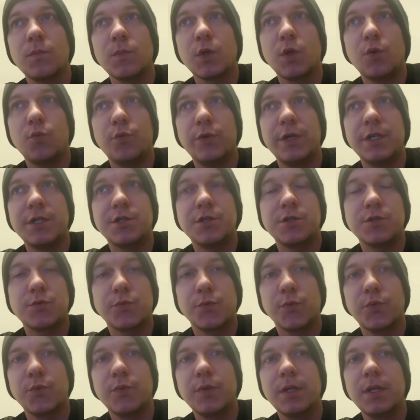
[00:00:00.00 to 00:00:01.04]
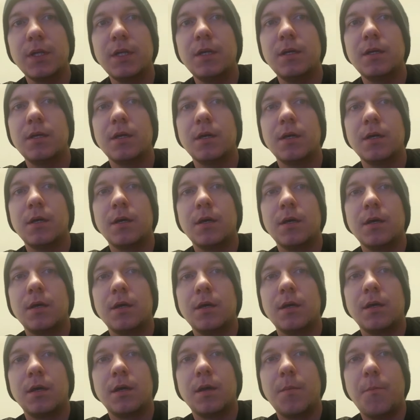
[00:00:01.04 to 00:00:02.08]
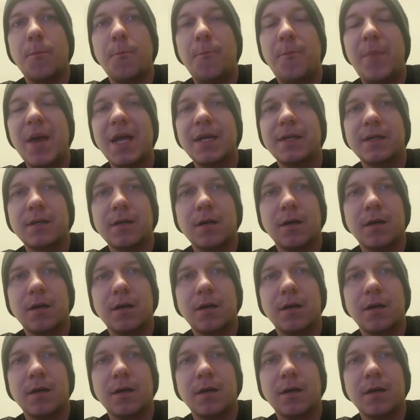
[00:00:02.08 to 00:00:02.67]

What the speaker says: which is really betting